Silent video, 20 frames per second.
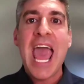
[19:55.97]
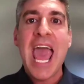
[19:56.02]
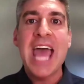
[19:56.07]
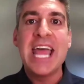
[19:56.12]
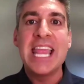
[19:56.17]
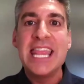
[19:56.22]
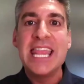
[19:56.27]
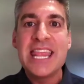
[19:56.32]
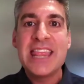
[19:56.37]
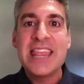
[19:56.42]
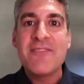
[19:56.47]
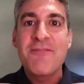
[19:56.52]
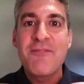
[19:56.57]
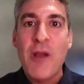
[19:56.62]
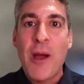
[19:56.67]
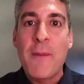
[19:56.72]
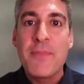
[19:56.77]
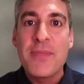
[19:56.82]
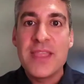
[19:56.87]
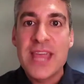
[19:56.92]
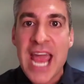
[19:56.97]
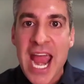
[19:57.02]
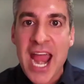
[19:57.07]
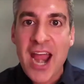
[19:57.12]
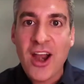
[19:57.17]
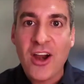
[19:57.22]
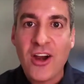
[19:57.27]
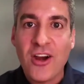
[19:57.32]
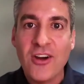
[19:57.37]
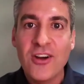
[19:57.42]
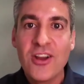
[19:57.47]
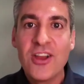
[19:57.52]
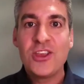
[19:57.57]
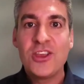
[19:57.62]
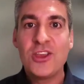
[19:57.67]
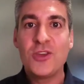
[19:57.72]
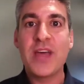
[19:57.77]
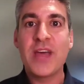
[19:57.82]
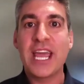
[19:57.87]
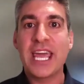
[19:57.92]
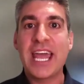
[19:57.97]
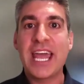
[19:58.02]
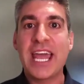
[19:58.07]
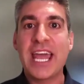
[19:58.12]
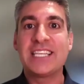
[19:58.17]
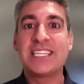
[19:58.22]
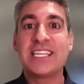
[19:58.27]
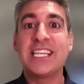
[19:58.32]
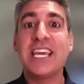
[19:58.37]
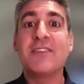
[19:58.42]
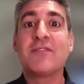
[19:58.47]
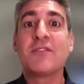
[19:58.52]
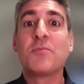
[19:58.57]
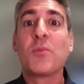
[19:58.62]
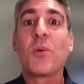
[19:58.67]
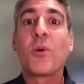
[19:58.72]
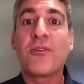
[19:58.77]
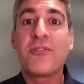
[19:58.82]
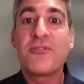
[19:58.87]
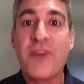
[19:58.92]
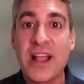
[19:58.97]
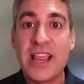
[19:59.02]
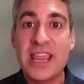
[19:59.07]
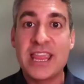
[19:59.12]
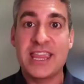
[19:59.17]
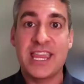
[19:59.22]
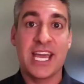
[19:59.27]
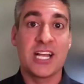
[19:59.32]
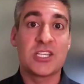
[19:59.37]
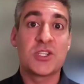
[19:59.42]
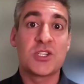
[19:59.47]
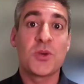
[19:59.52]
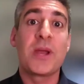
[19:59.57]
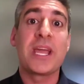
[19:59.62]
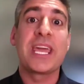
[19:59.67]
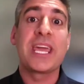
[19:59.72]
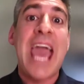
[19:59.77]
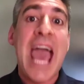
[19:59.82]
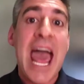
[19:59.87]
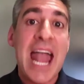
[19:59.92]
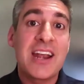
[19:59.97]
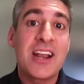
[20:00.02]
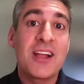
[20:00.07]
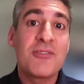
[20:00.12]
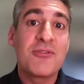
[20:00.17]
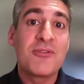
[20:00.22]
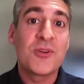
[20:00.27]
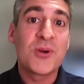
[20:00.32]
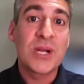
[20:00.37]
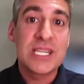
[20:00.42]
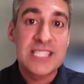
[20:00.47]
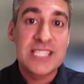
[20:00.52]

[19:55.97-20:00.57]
And from there, you then get into the even more fun things. So in Canada, for